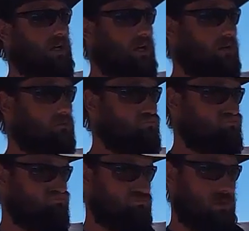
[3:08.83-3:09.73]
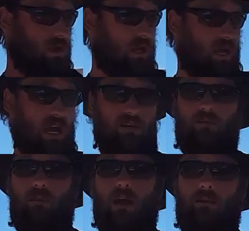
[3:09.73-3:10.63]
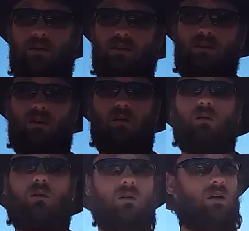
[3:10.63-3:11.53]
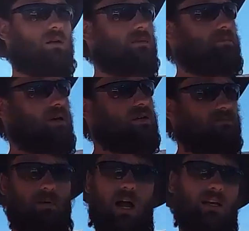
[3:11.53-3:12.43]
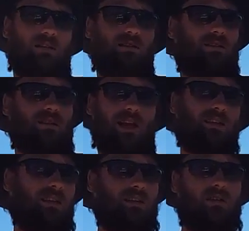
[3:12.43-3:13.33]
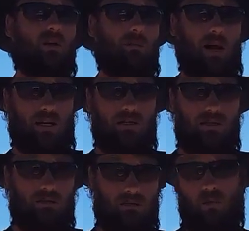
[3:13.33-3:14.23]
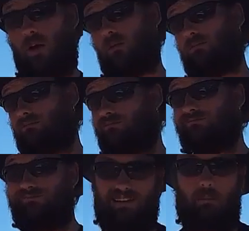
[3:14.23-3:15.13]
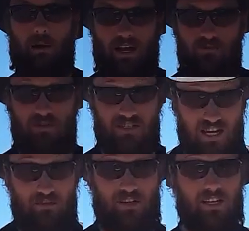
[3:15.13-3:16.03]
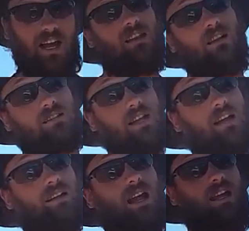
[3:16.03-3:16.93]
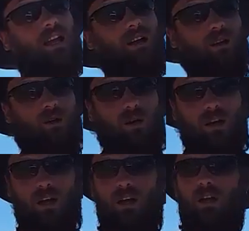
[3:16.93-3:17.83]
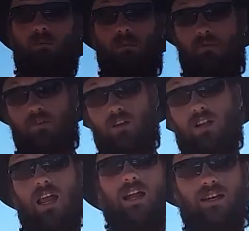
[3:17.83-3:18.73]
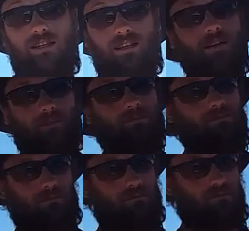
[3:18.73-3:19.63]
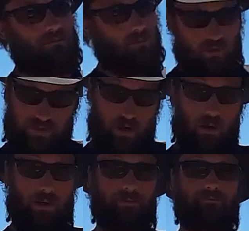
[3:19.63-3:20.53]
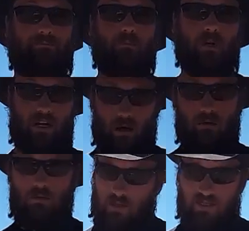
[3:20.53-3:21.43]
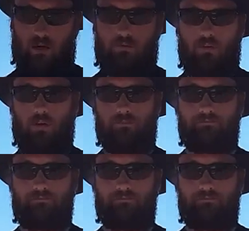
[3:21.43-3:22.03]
Now, having babies is hard on a pig's body, just like it is our bodies. Well, not mine specifically, I lucked out in that category. But for the ladies, we're sorry. We know it's our fault.